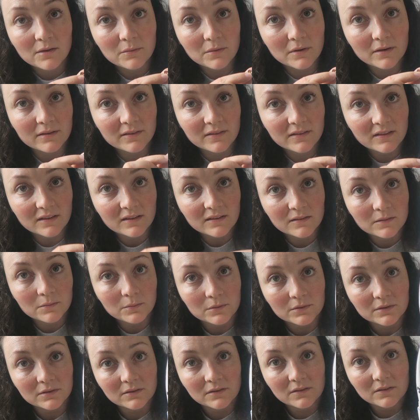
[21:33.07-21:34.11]
whereas this
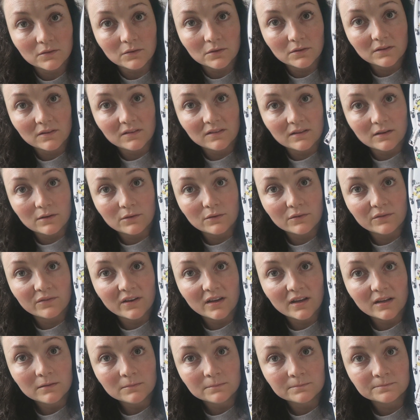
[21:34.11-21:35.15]
one's got
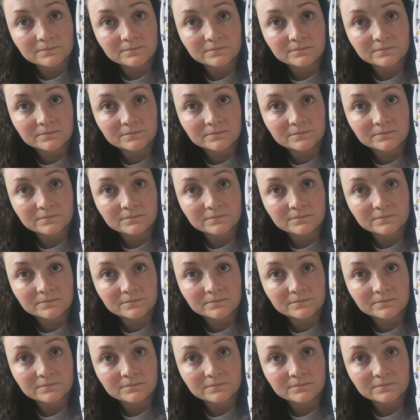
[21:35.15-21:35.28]
silver.